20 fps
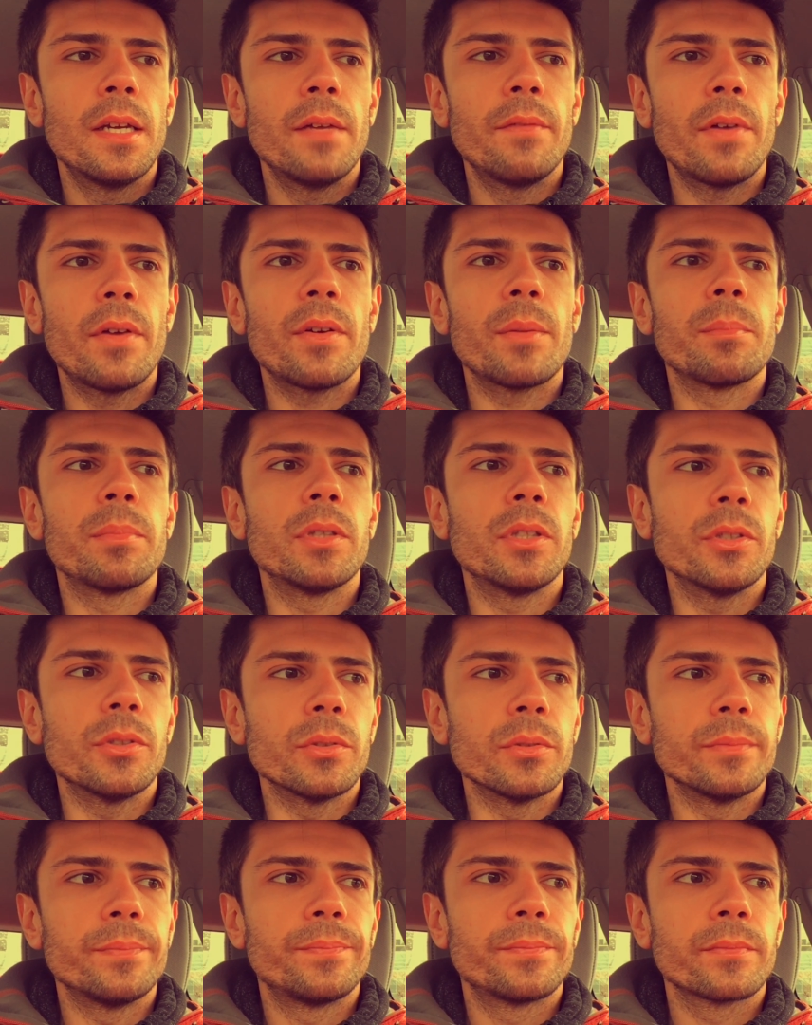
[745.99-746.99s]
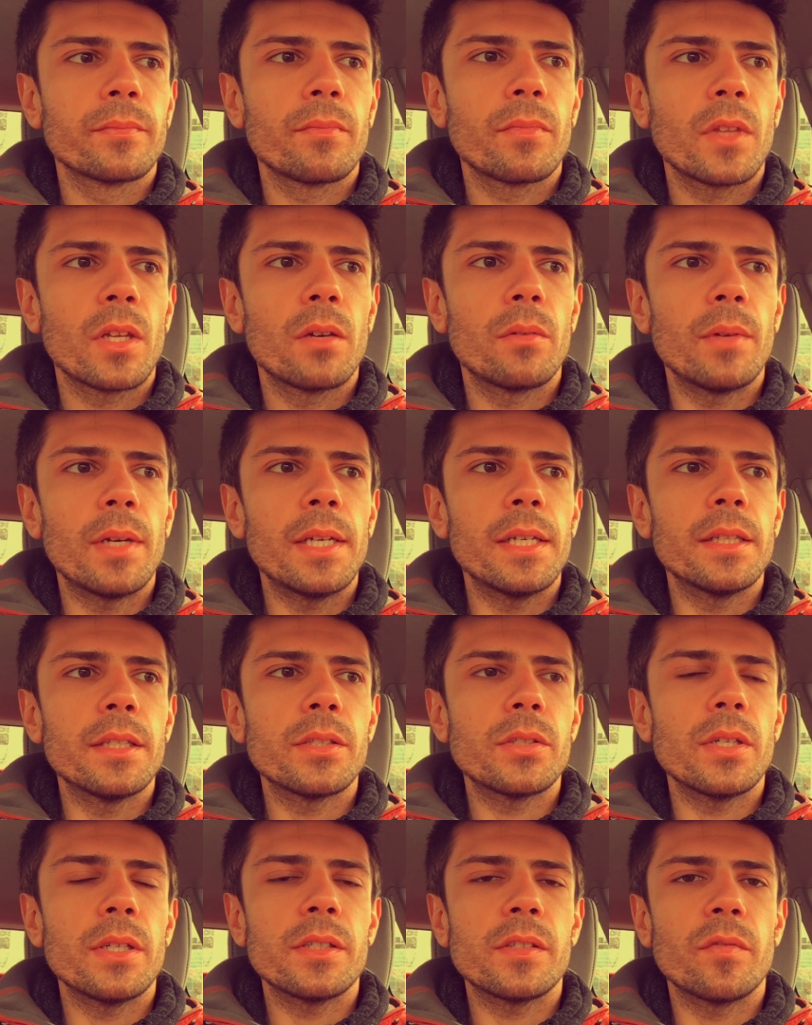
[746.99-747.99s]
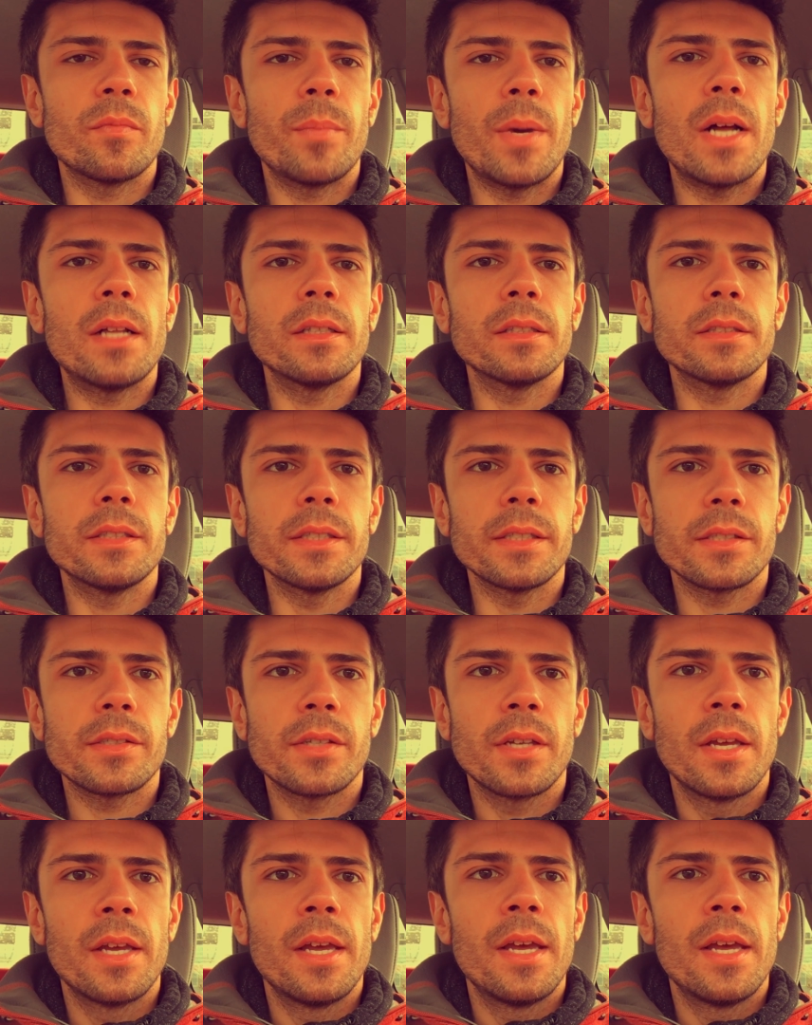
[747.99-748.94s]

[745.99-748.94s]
very blue, right, in the sense of politics.